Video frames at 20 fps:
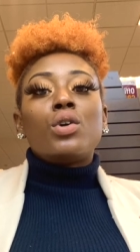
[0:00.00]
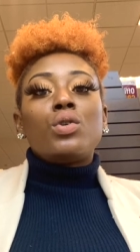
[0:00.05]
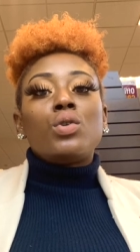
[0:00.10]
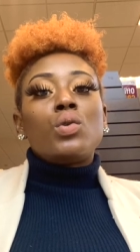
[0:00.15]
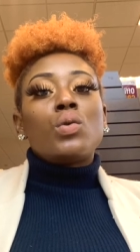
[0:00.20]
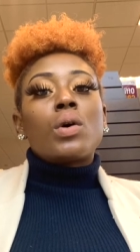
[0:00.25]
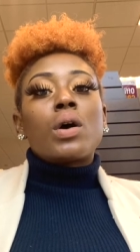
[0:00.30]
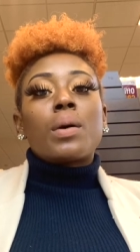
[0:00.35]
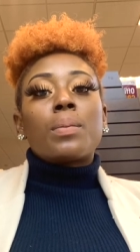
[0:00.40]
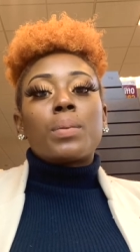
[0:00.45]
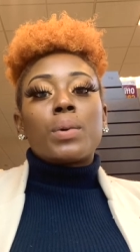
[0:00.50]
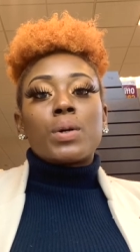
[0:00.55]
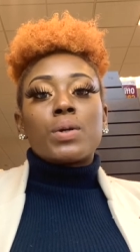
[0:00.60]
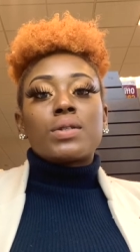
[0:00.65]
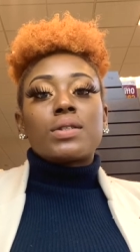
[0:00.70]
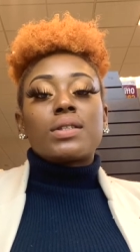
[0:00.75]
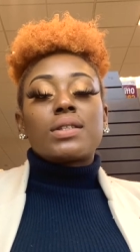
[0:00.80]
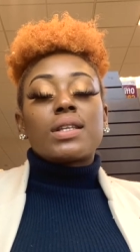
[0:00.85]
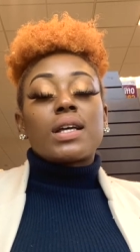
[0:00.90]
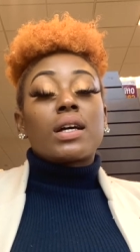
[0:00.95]
you are a
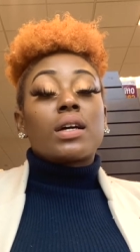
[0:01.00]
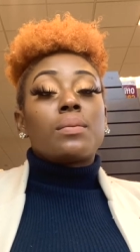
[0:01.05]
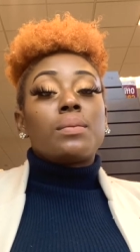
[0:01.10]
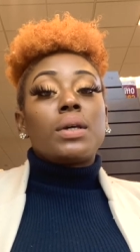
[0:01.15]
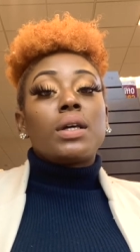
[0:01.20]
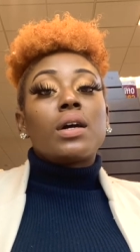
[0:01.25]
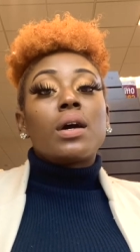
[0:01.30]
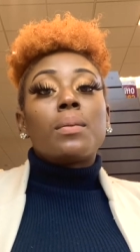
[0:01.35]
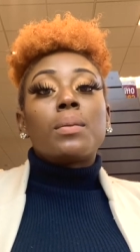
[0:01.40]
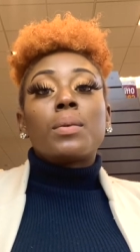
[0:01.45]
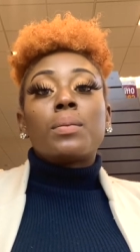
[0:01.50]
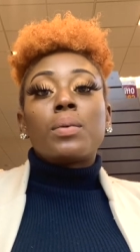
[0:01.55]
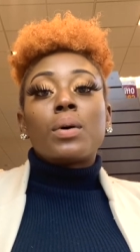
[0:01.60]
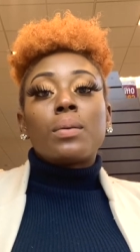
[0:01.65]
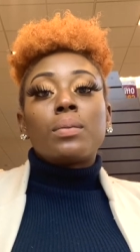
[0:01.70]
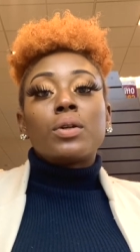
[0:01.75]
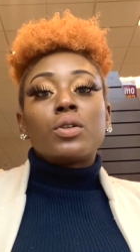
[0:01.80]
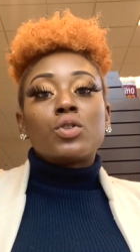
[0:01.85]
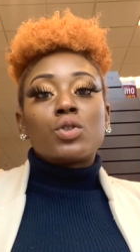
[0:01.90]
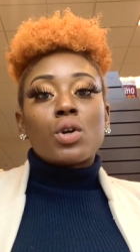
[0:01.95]
person that could become a
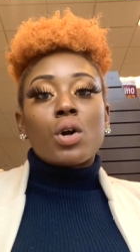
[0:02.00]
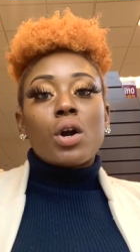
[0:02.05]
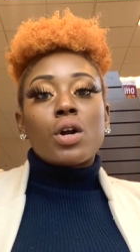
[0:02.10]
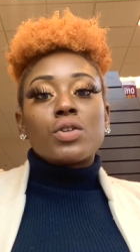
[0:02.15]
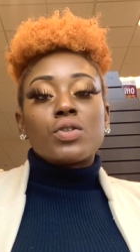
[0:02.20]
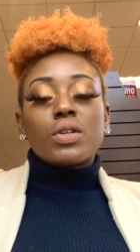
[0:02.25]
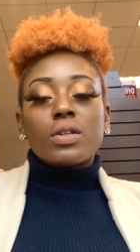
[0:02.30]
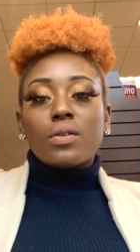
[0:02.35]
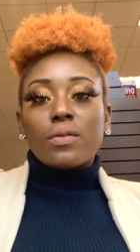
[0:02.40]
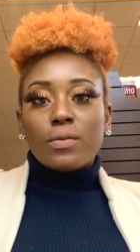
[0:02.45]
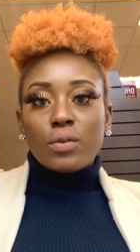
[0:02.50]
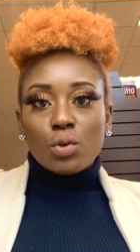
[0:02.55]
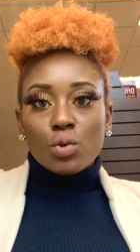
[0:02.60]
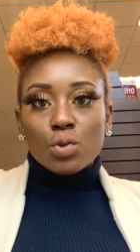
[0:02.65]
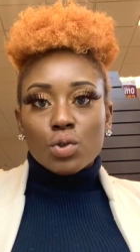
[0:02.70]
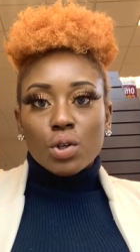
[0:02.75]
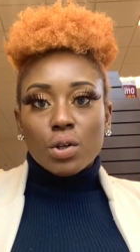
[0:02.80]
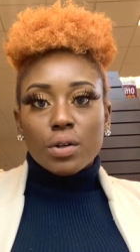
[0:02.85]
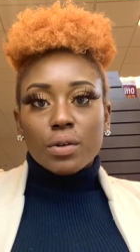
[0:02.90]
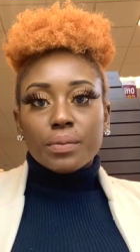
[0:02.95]
public charge in the
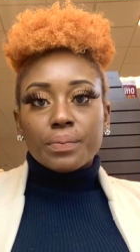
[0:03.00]
future.